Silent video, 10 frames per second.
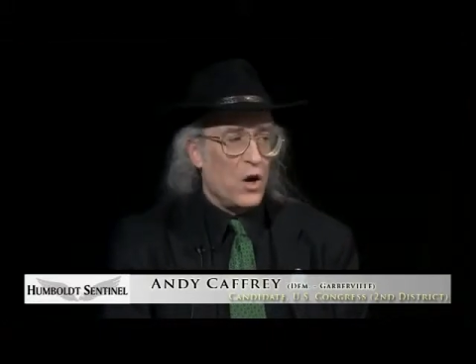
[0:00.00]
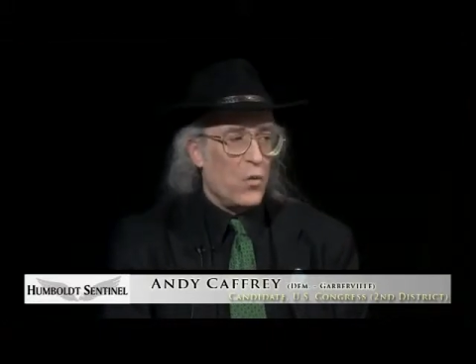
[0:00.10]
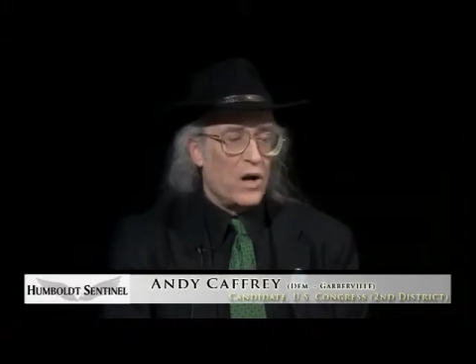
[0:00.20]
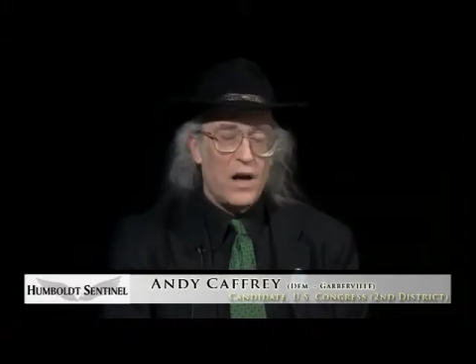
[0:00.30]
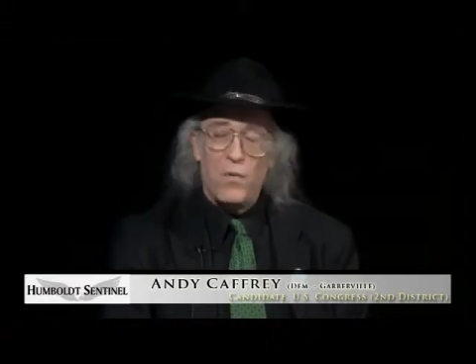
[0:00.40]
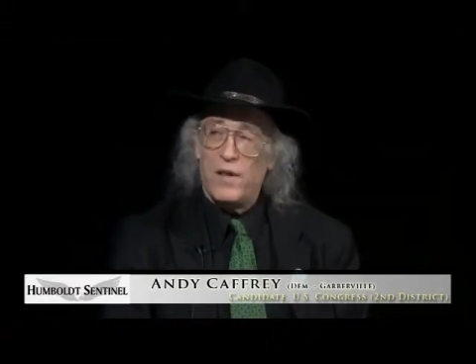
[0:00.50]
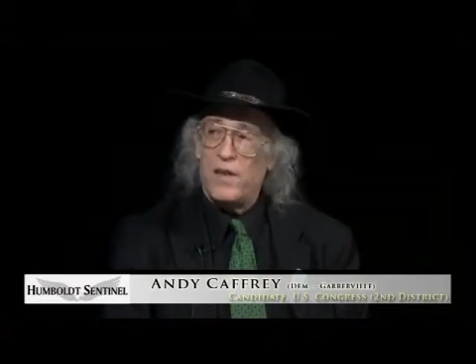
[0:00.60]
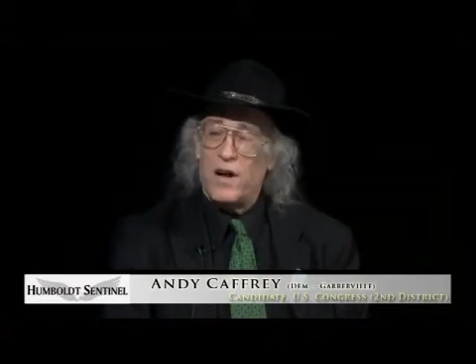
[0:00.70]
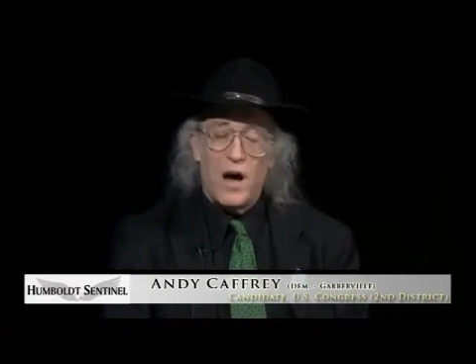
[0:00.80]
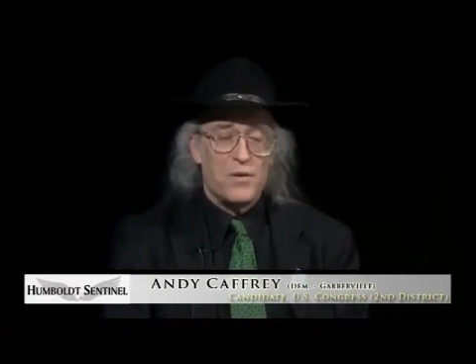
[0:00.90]
When I went
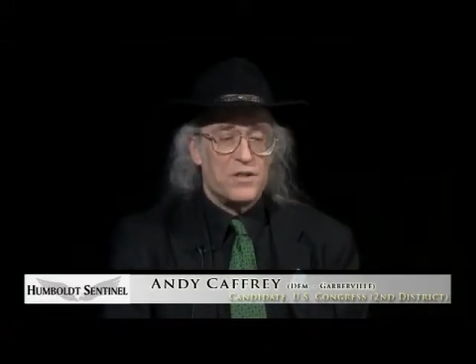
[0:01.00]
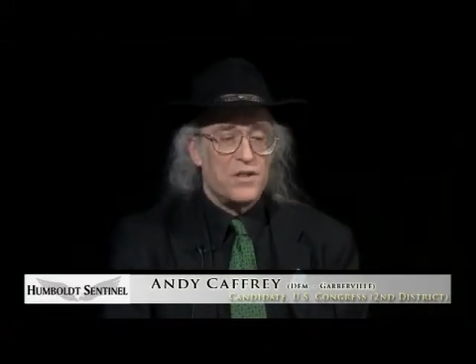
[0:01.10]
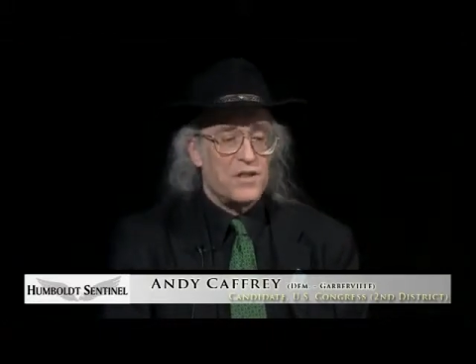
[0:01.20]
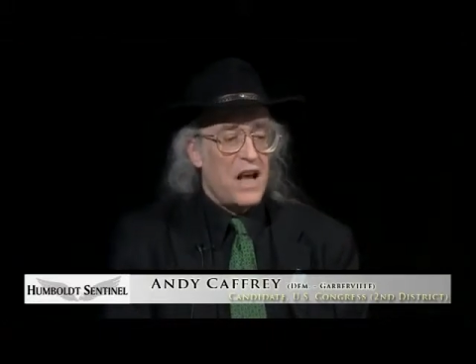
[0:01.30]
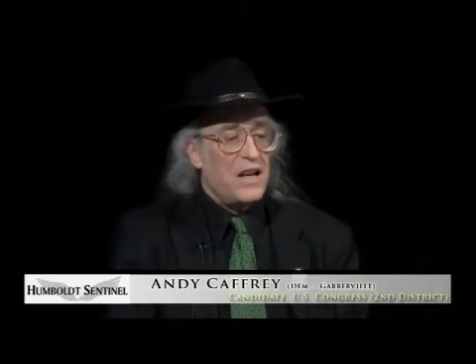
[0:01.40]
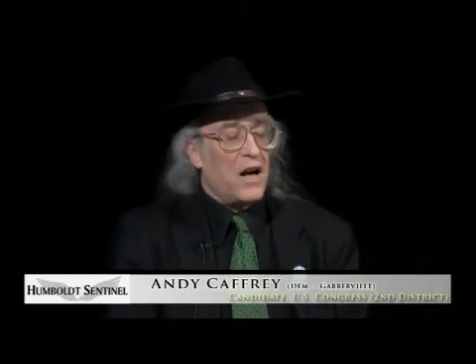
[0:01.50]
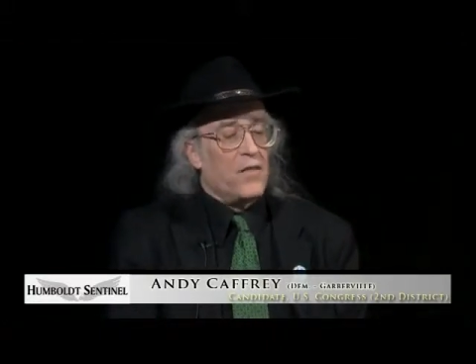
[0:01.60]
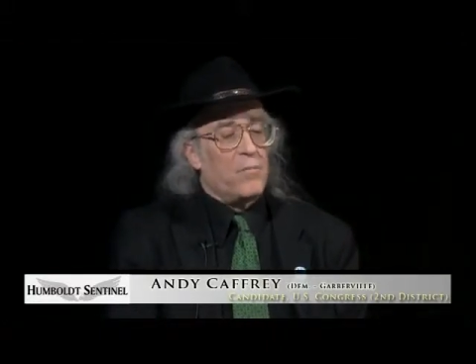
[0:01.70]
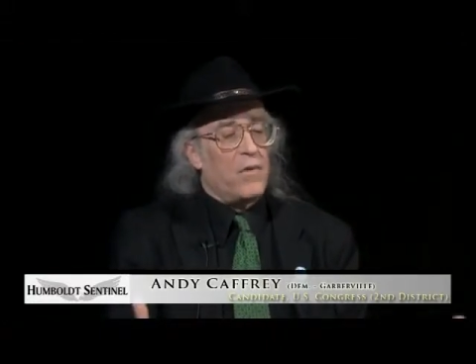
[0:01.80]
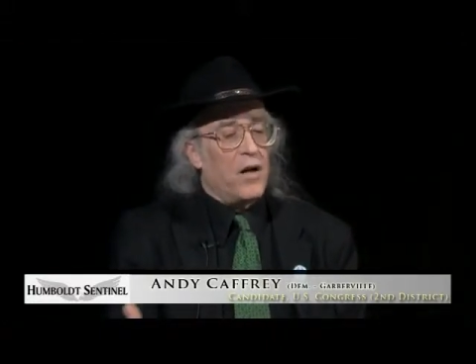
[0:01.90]
there, I was standing
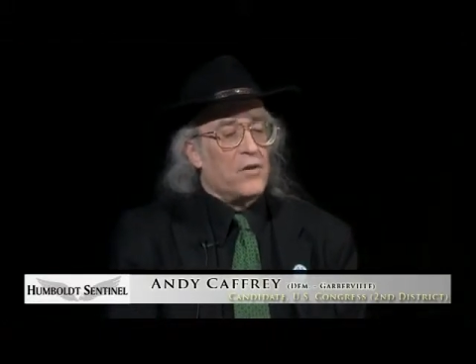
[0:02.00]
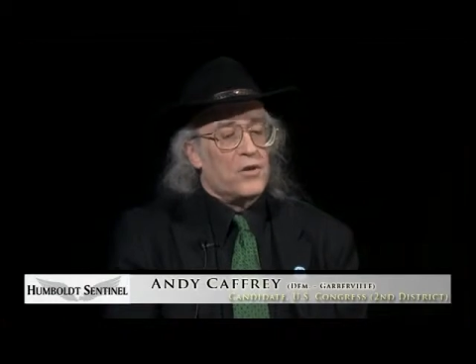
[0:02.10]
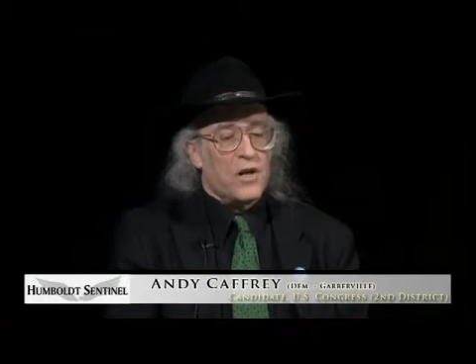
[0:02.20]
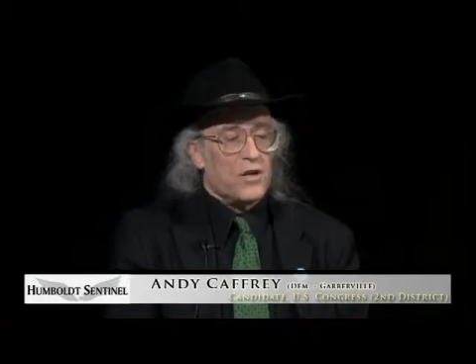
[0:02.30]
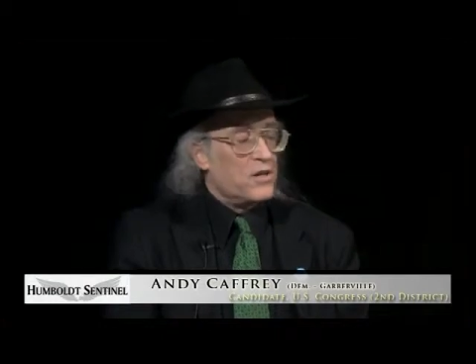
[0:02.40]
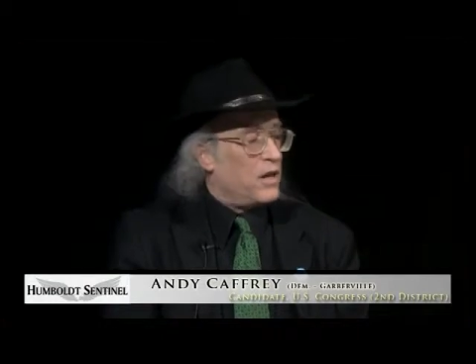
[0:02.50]
on those stairs